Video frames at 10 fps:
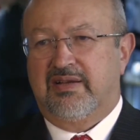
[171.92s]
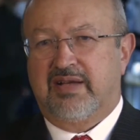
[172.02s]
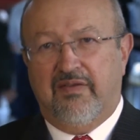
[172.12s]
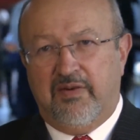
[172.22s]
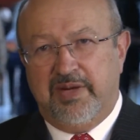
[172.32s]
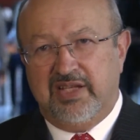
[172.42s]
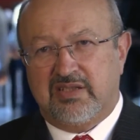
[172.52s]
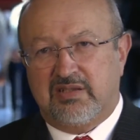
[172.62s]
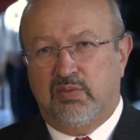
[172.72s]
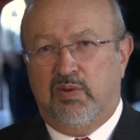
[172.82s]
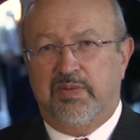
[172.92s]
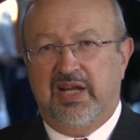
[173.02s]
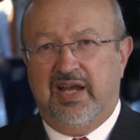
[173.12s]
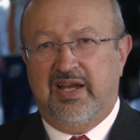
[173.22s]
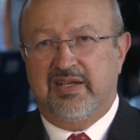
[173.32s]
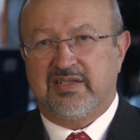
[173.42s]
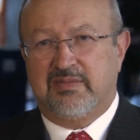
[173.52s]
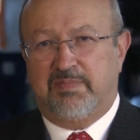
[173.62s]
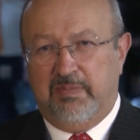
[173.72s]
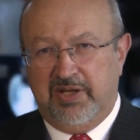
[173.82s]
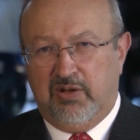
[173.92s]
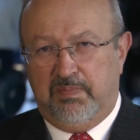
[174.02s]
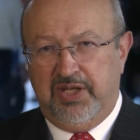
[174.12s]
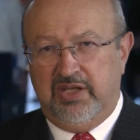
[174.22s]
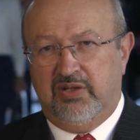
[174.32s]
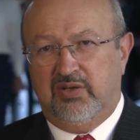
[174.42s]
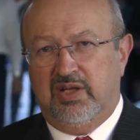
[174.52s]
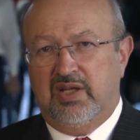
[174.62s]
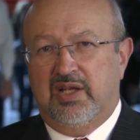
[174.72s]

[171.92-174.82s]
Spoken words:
governments, to mobilize the public opinion,